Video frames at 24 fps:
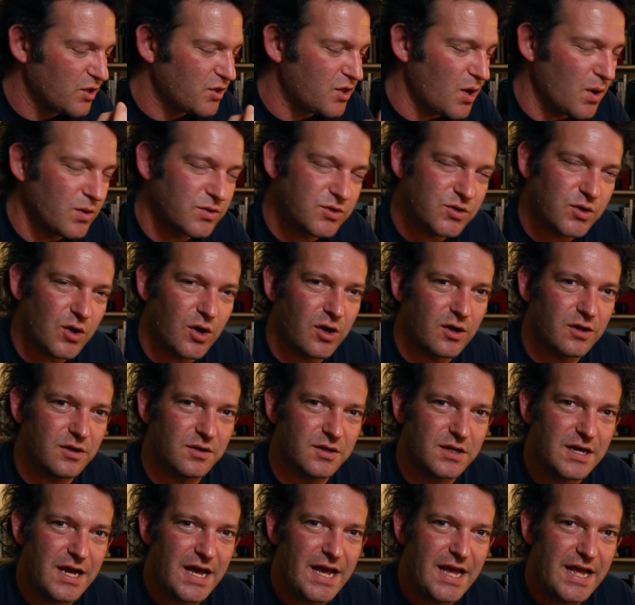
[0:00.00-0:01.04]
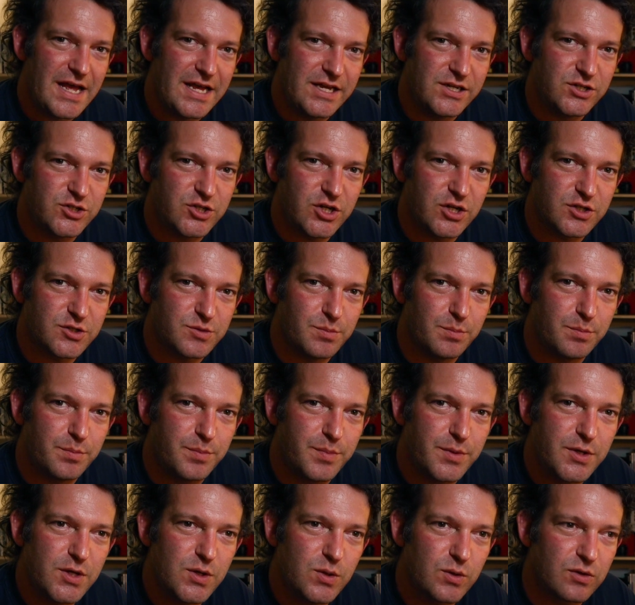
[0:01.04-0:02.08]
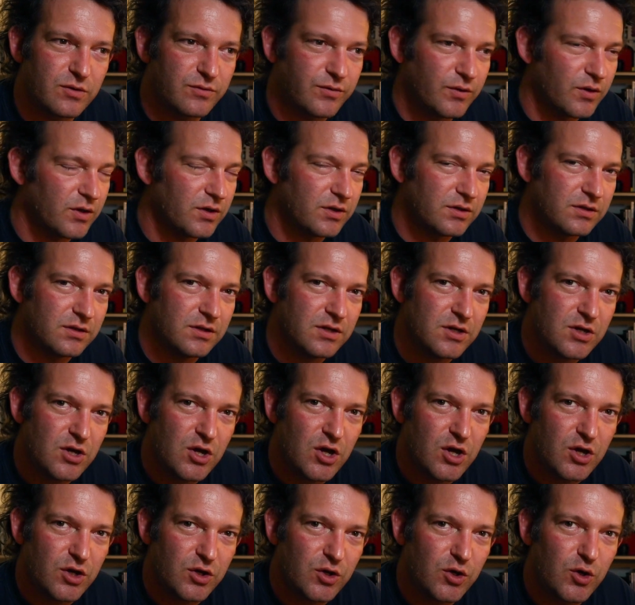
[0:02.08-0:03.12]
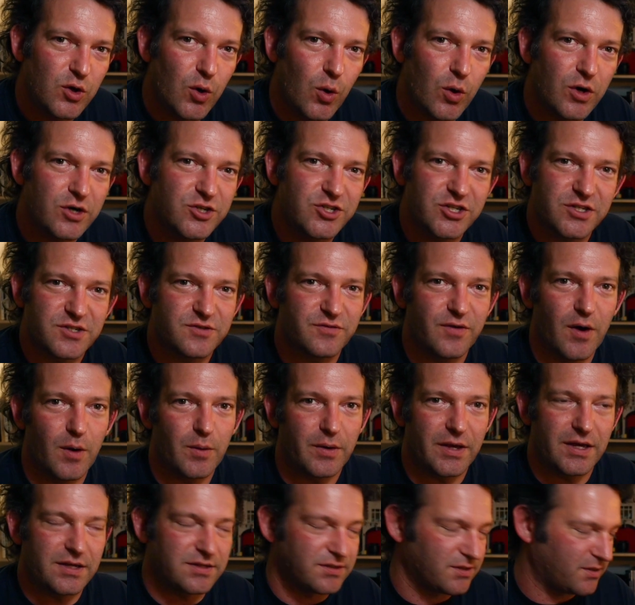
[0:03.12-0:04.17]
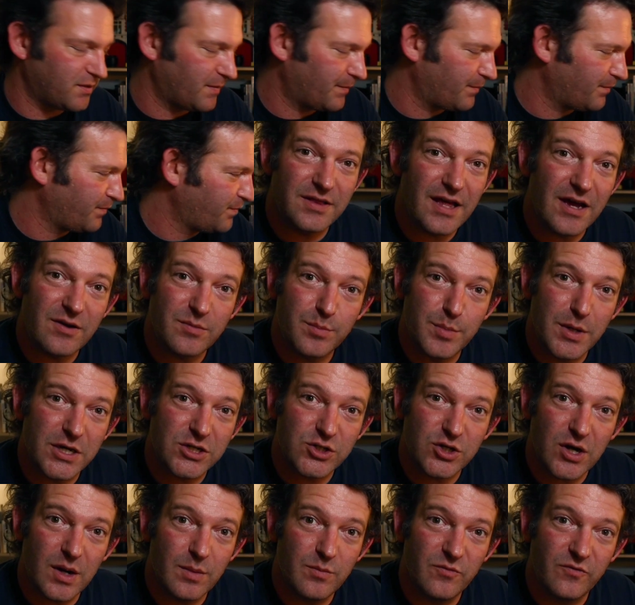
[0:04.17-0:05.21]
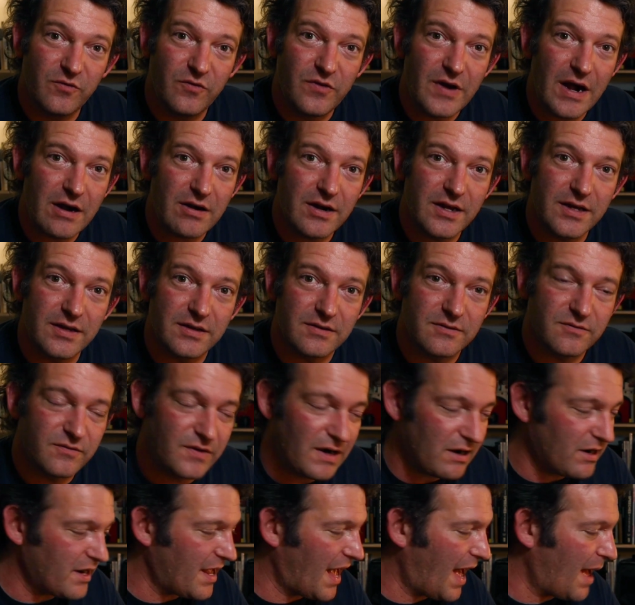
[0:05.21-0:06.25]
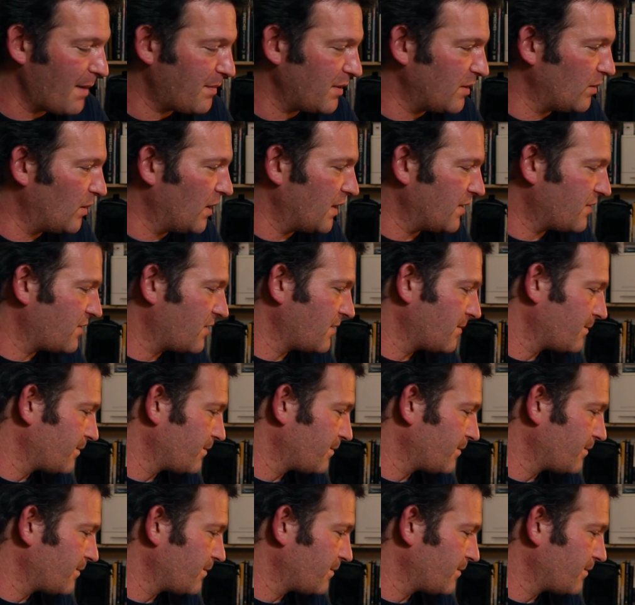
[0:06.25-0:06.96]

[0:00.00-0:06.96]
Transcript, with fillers: those are all in just beautiful, gorgeous focus. That picture I'm very, very happy with.